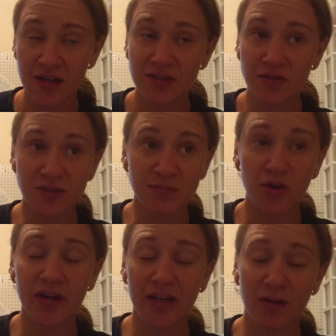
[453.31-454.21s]
So this
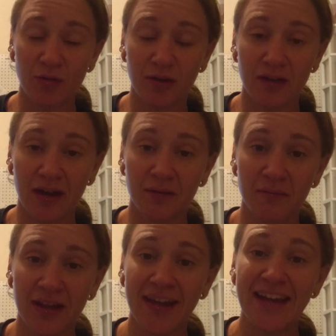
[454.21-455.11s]
morning he woke up
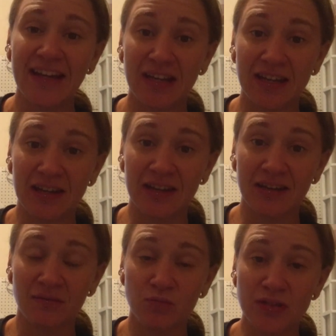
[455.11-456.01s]
and
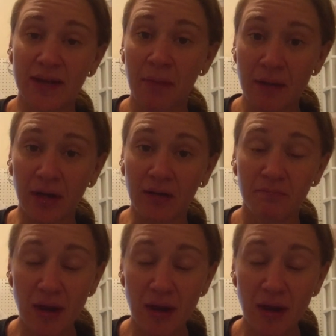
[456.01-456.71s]
he was like, Mama,